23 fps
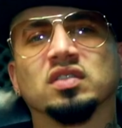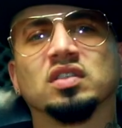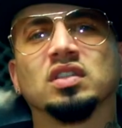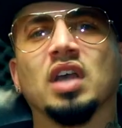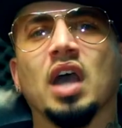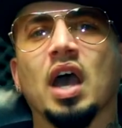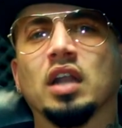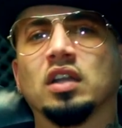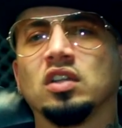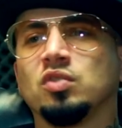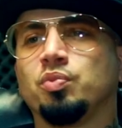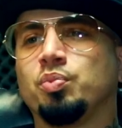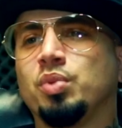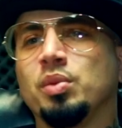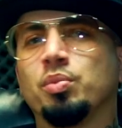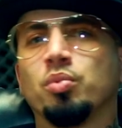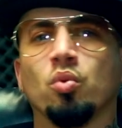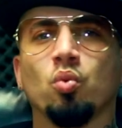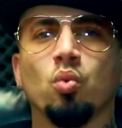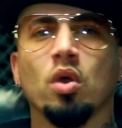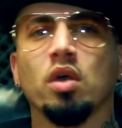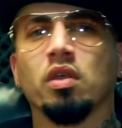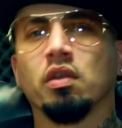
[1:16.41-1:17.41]
see how these
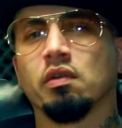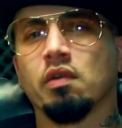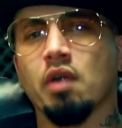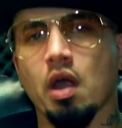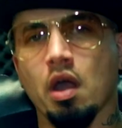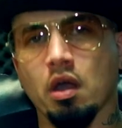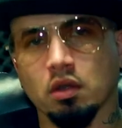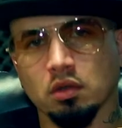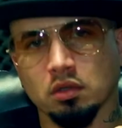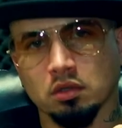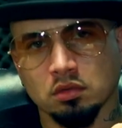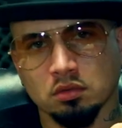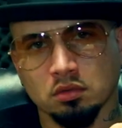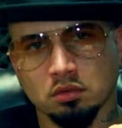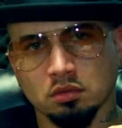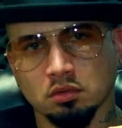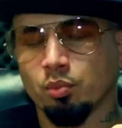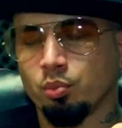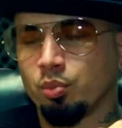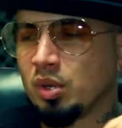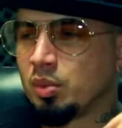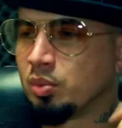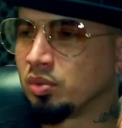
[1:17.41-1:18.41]
people weather out.
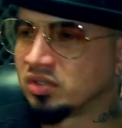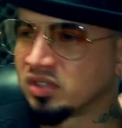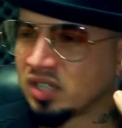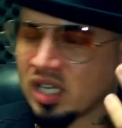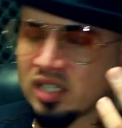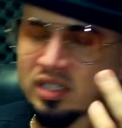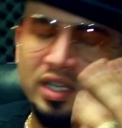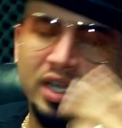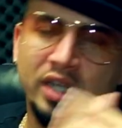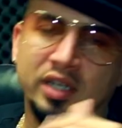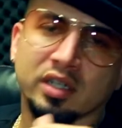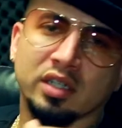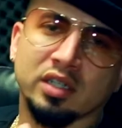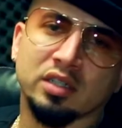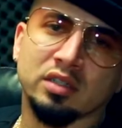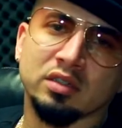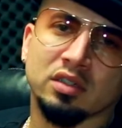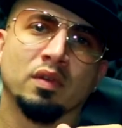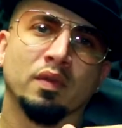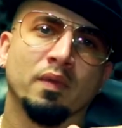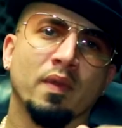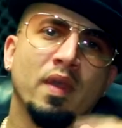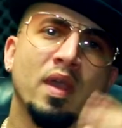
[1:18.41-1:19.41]
People take that in,
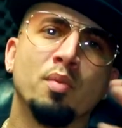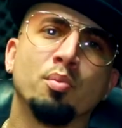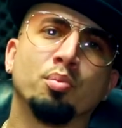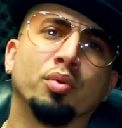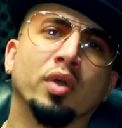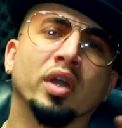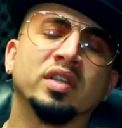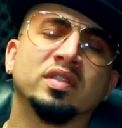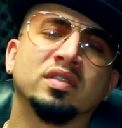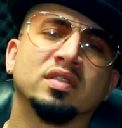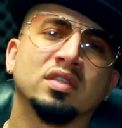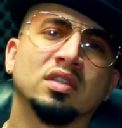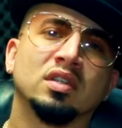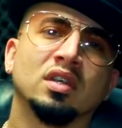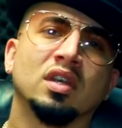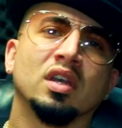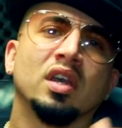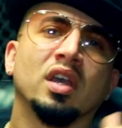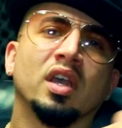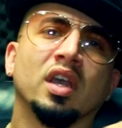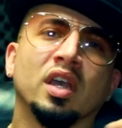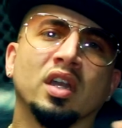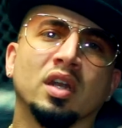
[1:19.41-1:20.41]
embrace it,
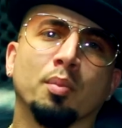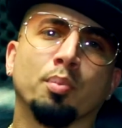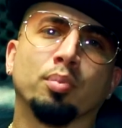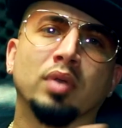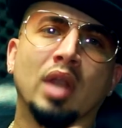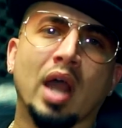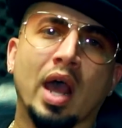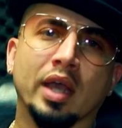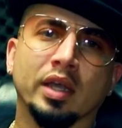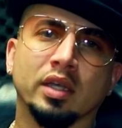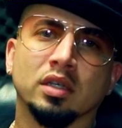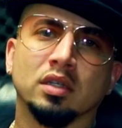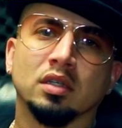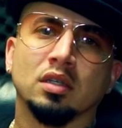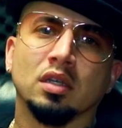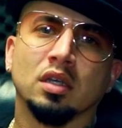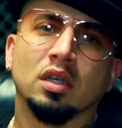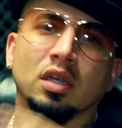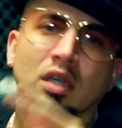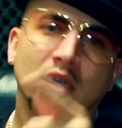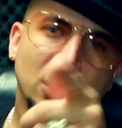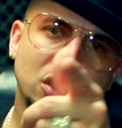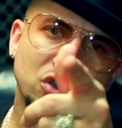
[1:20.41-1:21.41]
and apply it,
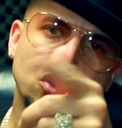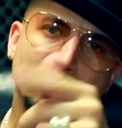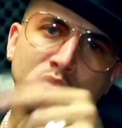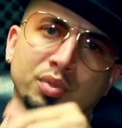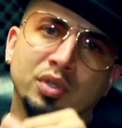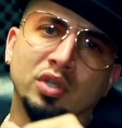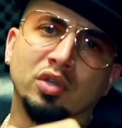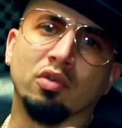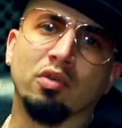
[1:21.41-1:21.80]
and you'll be